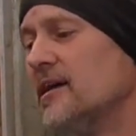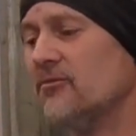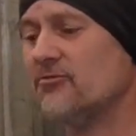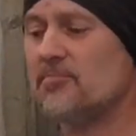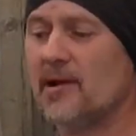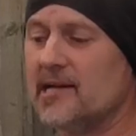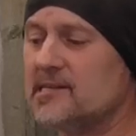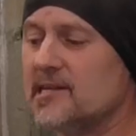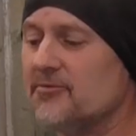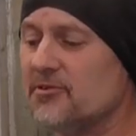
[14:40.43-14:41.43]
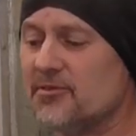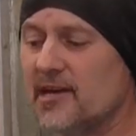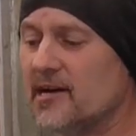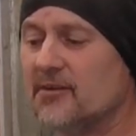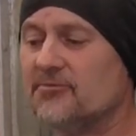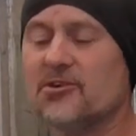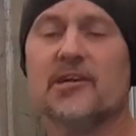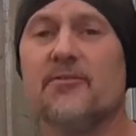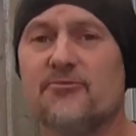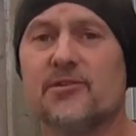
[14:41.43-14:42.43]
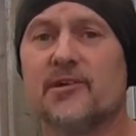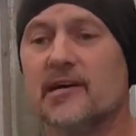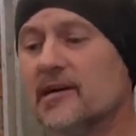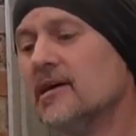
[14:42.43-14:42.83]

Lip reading: I've replaced everything. I've done everything.